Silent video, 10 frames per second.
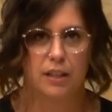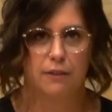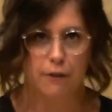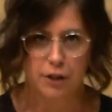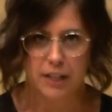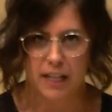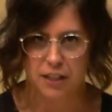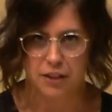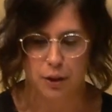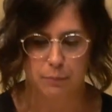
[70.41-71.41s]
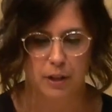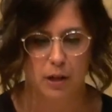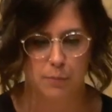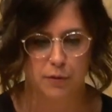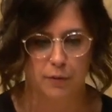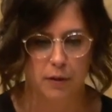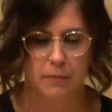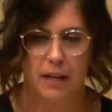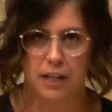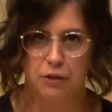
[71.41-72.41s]
The first excerpt comes
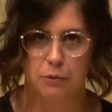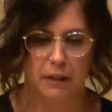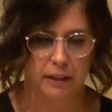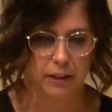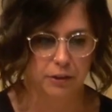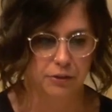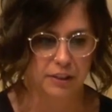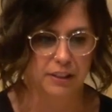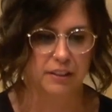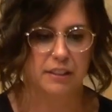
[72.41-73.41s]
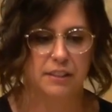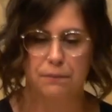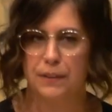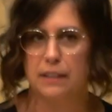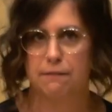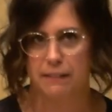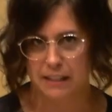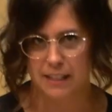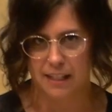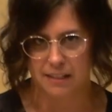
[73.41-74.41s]
from Hector Berlioz's Symphonie
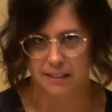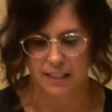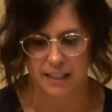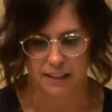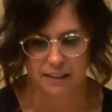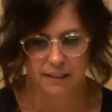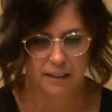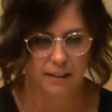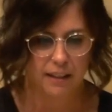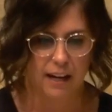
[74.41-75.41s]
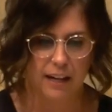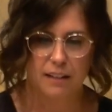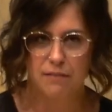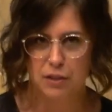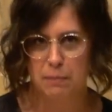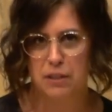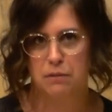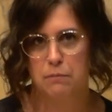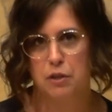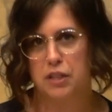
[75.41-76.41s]
Fantastique. I love this piece
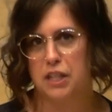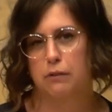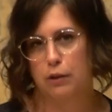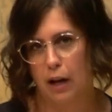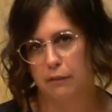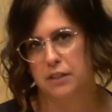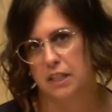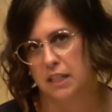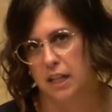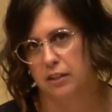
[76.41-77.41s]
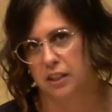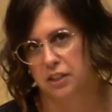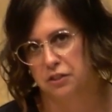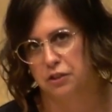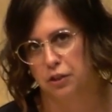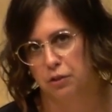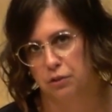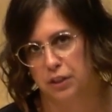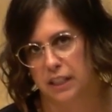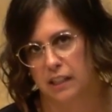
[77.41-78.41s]
of music, and if you haven't sat down and listened to the
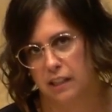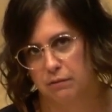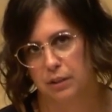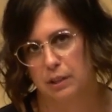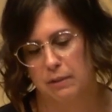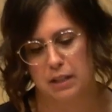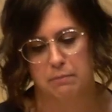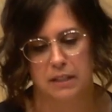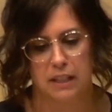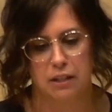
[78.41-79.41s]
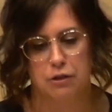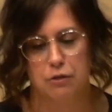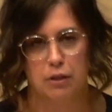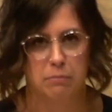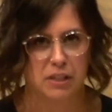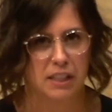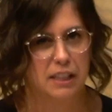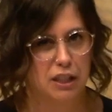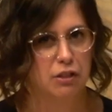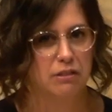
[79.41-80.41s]
whole thing, I really recommend that you do it because I
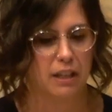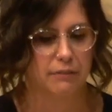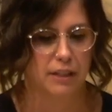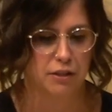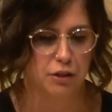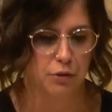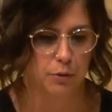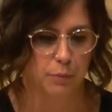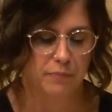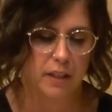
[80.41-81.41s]
think you'll love it too.